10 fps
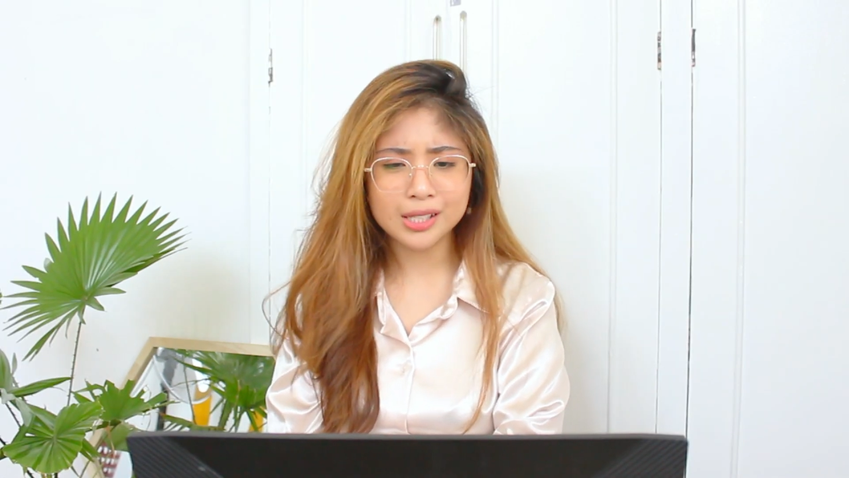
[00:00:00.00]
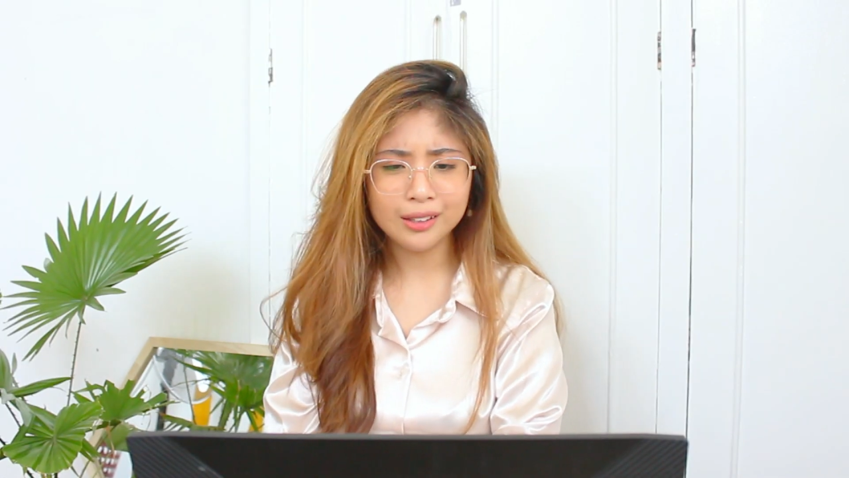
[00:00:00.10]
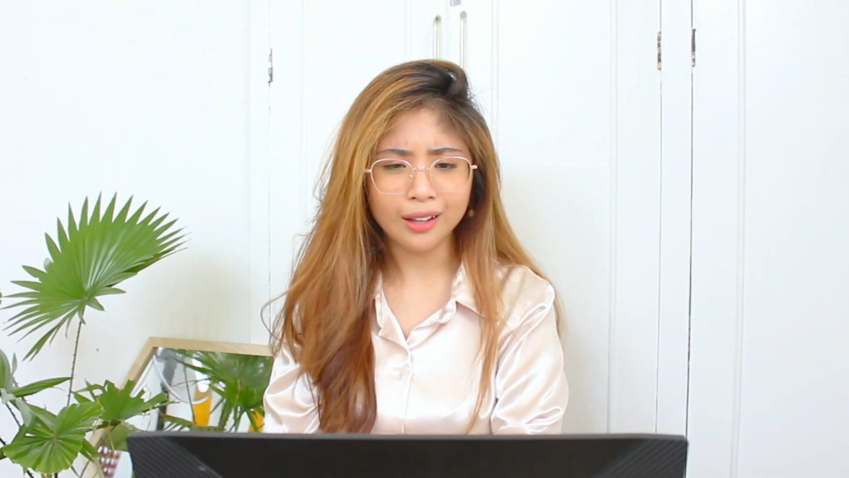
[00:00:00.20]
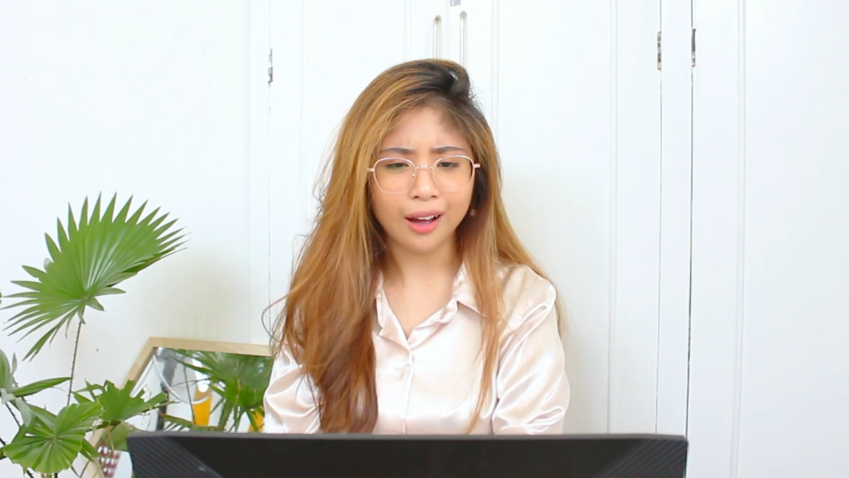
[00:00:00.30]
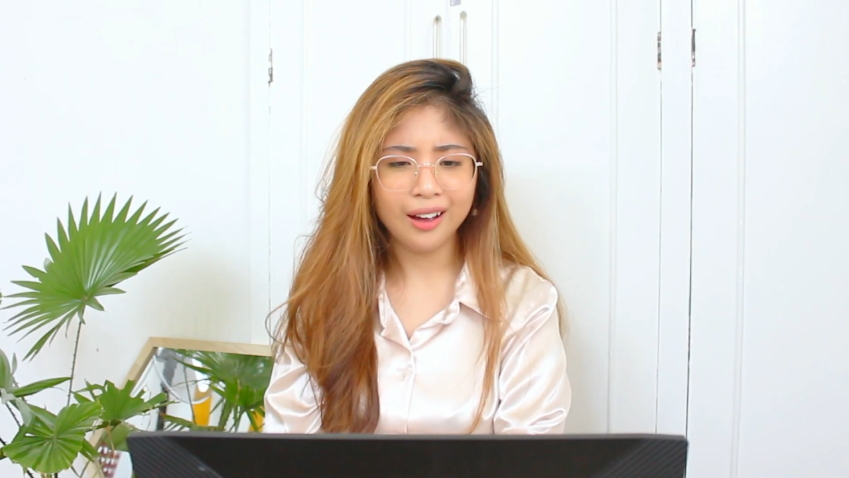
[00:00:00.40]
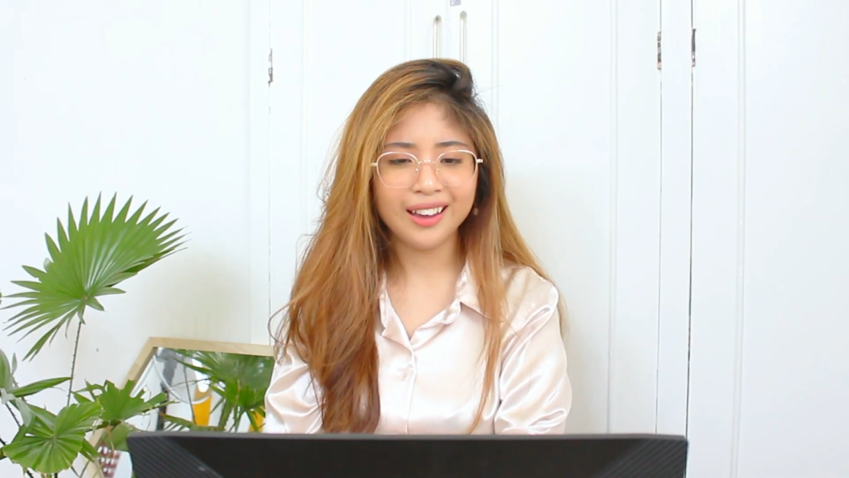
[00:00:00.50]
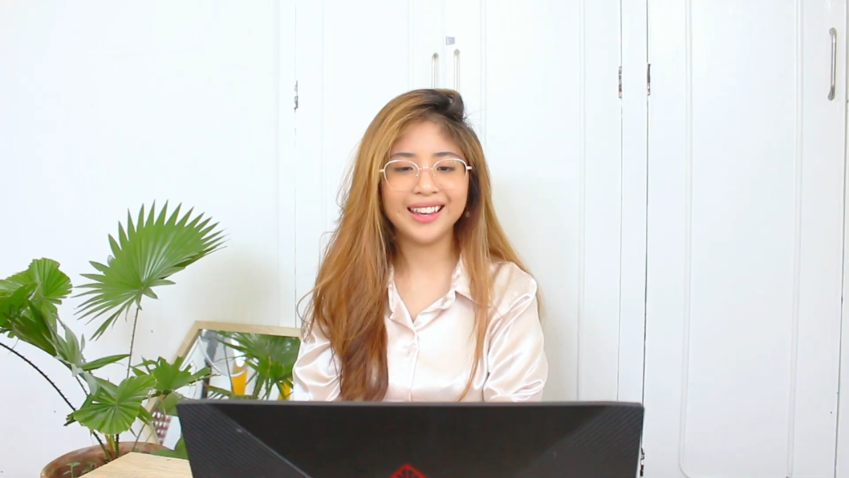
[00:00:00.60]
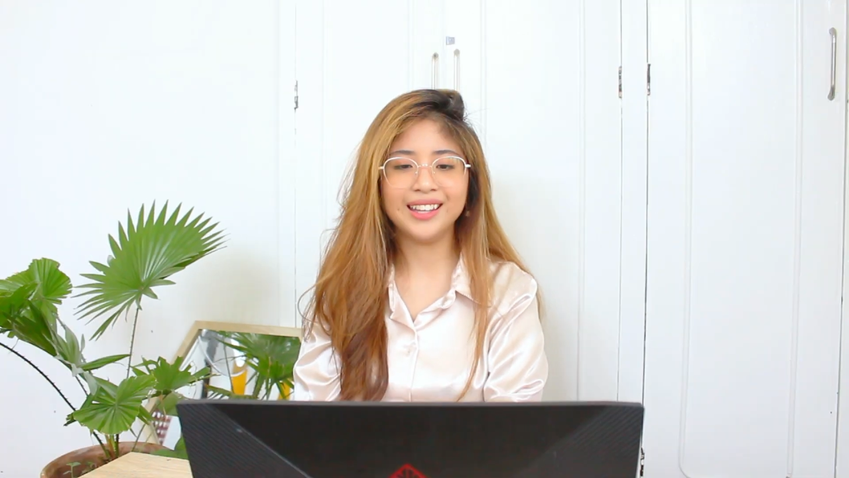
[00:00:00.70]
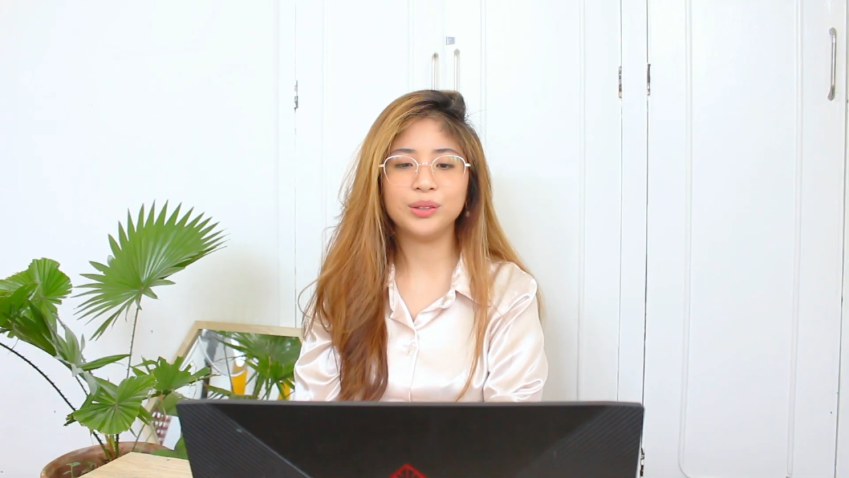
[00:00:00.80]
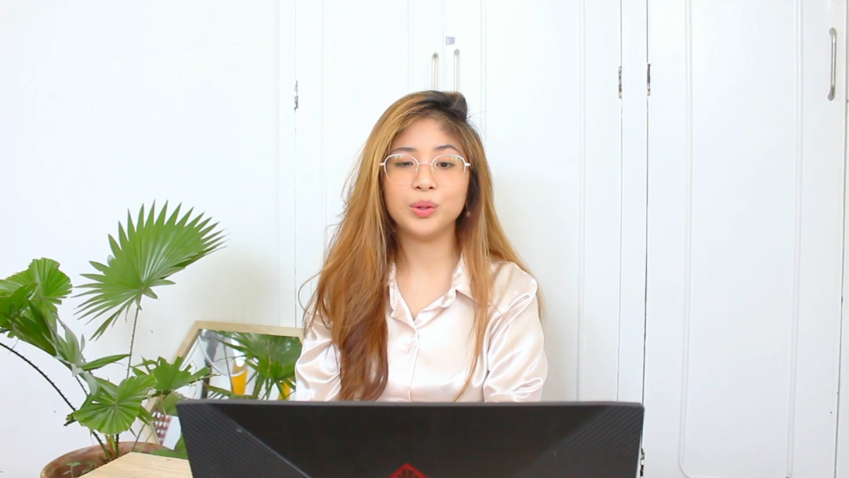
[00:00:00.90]
yan
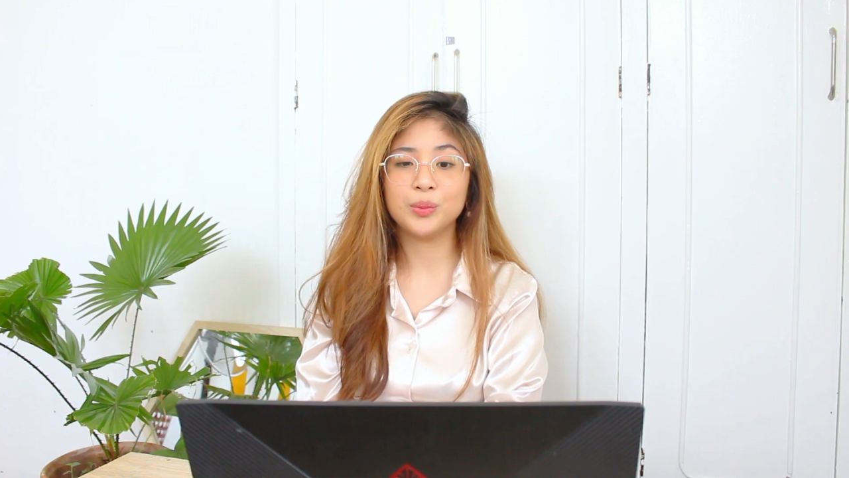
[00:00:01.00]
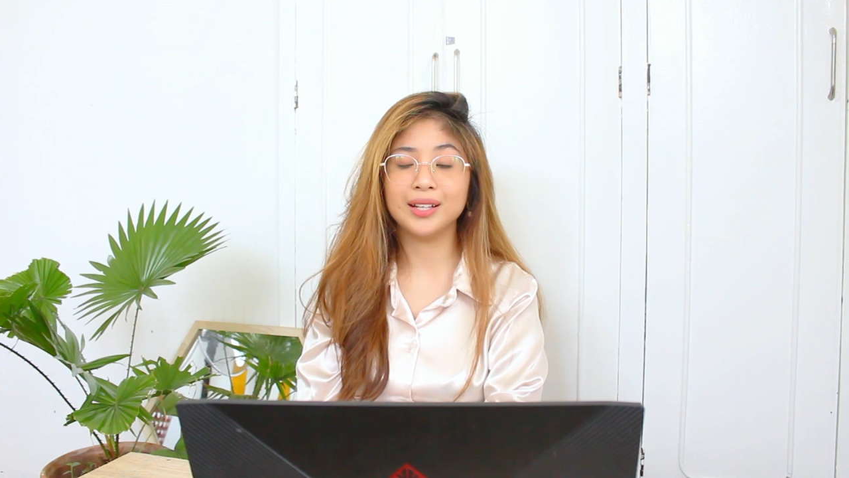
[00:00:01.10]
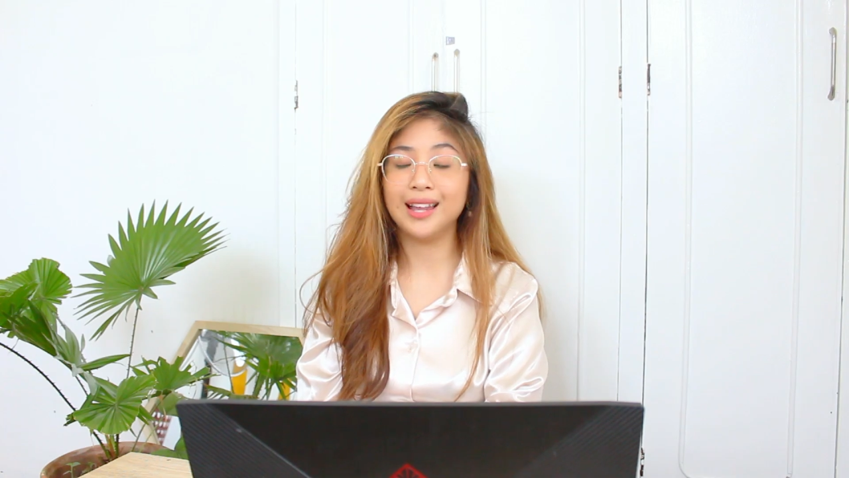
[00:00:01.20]
And we were